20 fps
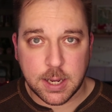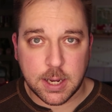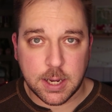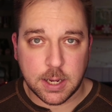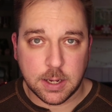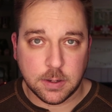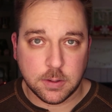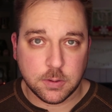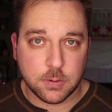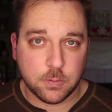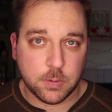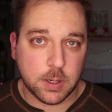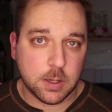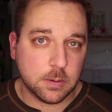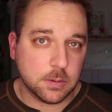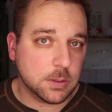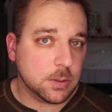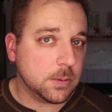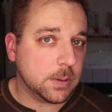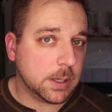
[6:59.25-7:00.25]
and we
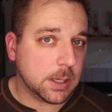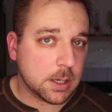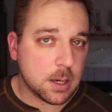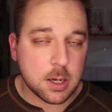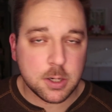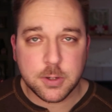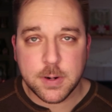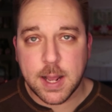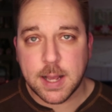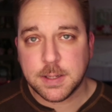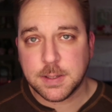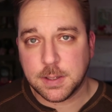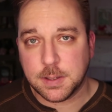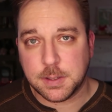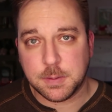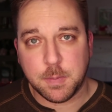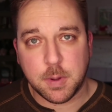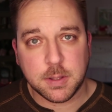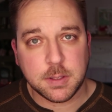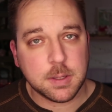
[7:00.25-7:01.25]
don't do any contracts.
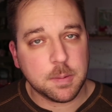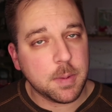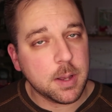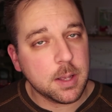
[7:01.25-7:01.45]
It's month to